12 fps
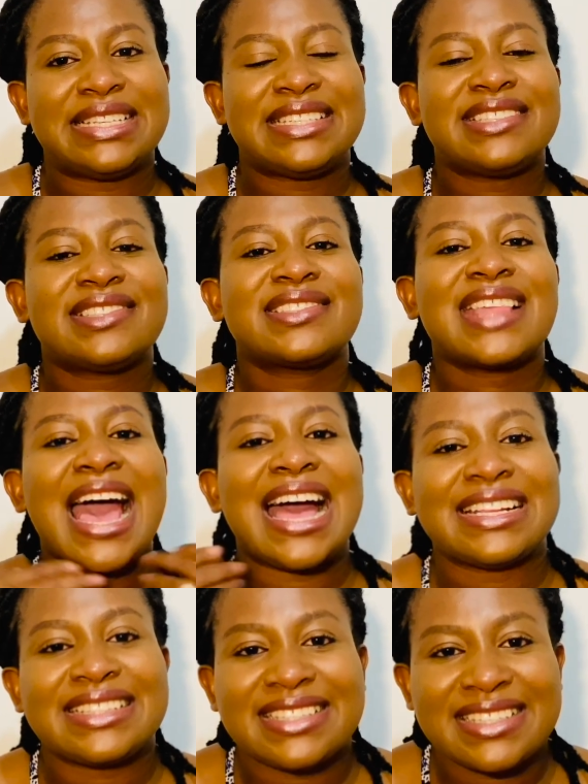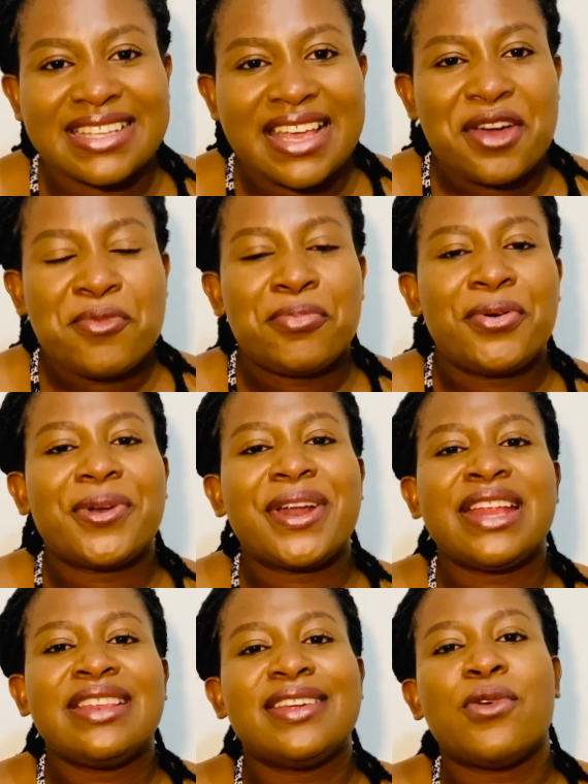Start. Put
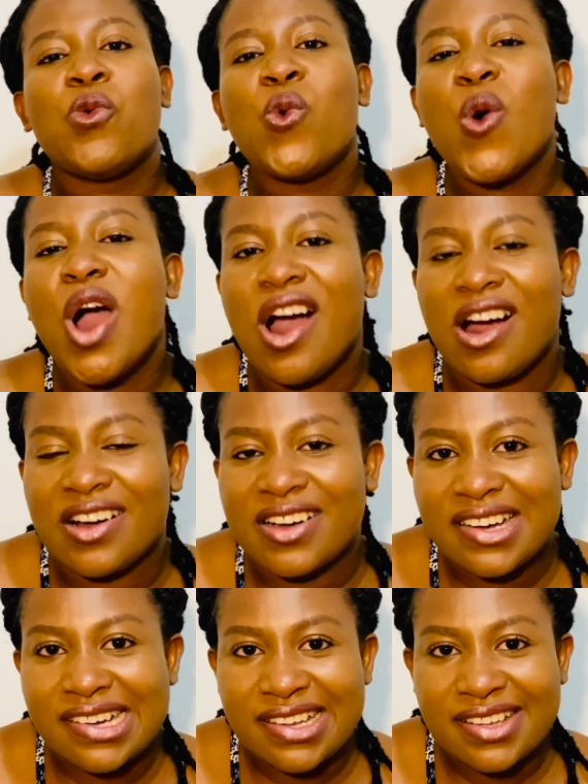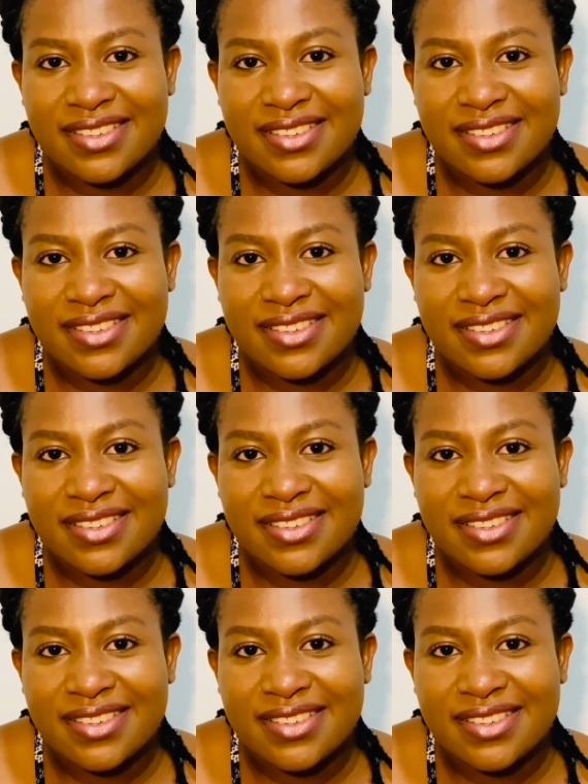in the work.